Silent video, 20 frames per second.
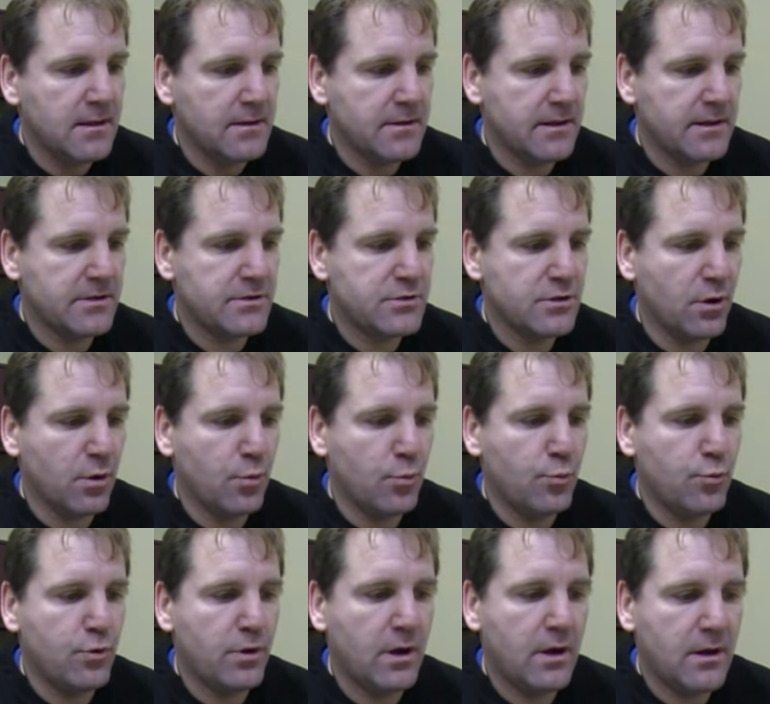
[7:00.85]
They shall
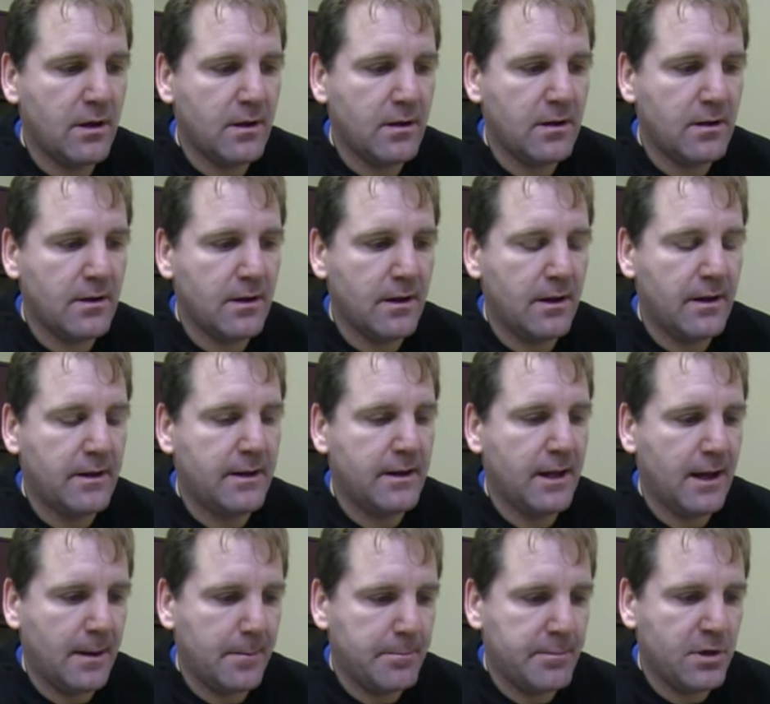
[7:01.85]
run and
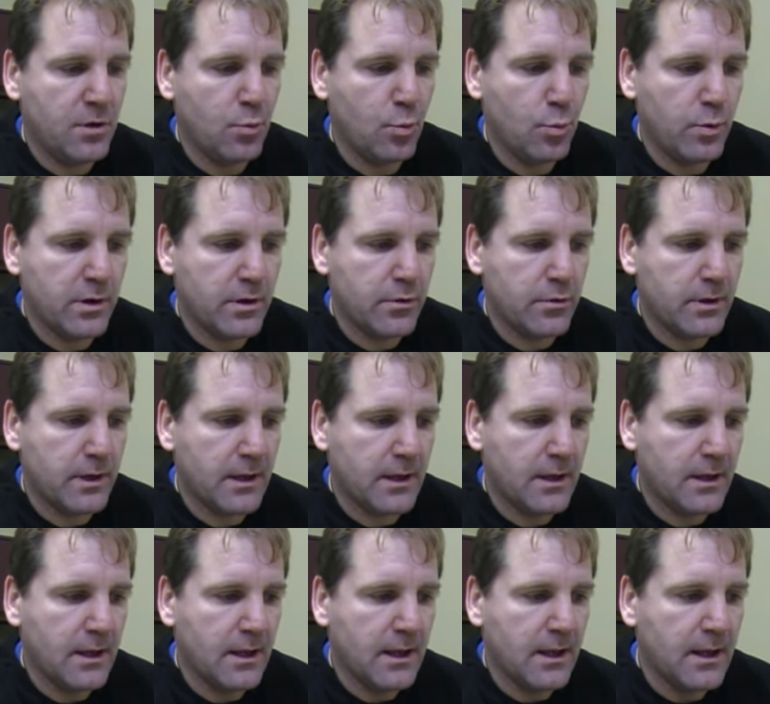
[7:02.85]
not be
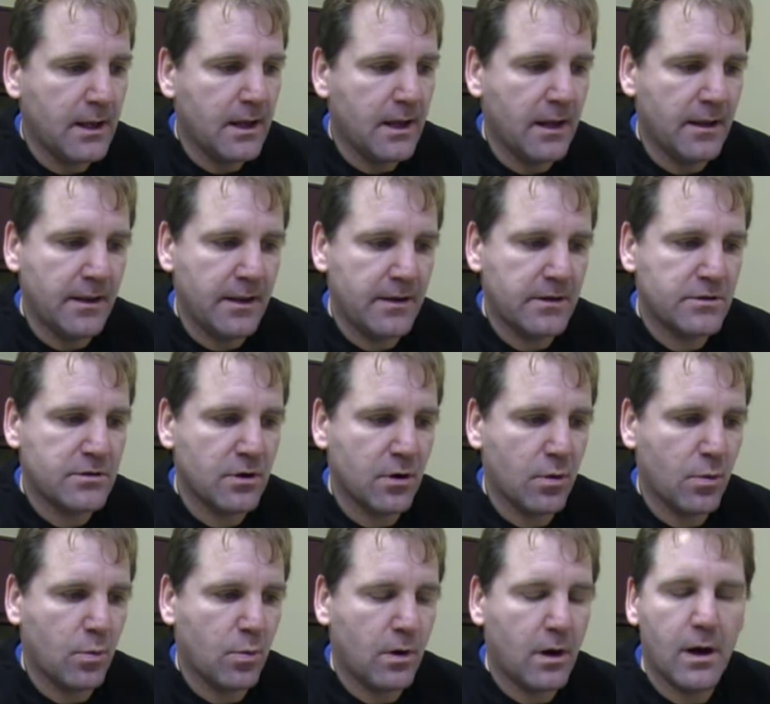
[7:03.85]
weary, and they shall
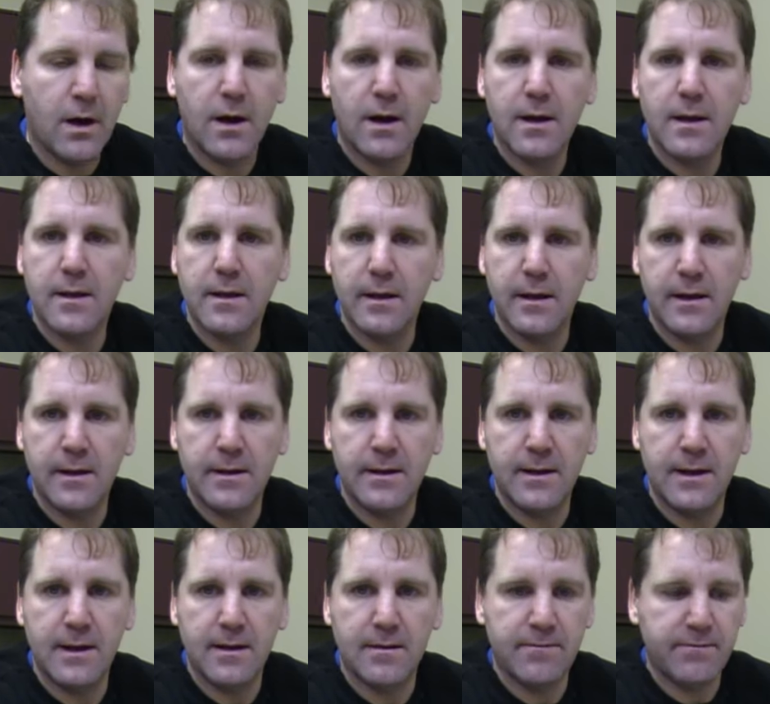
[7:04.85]
walk and
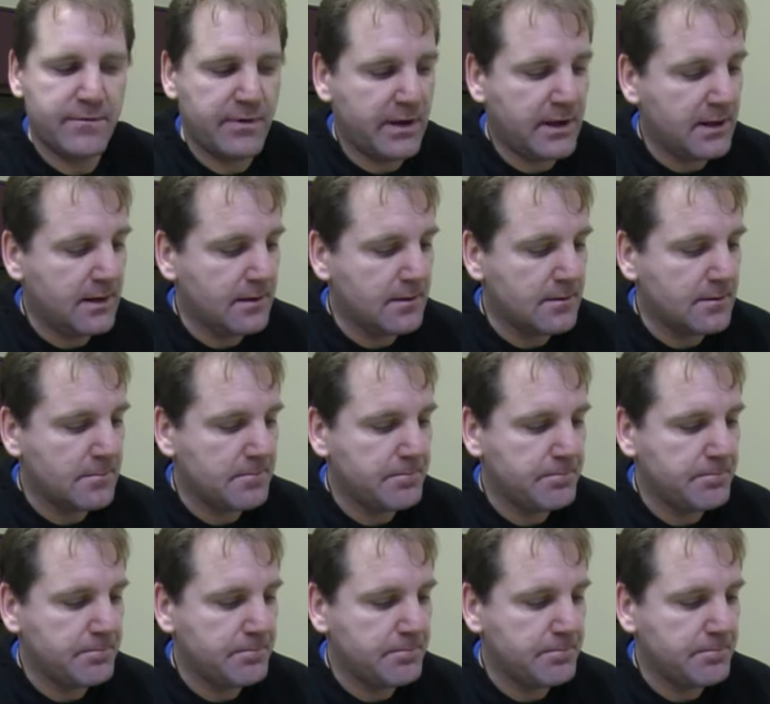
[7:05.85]
not faint.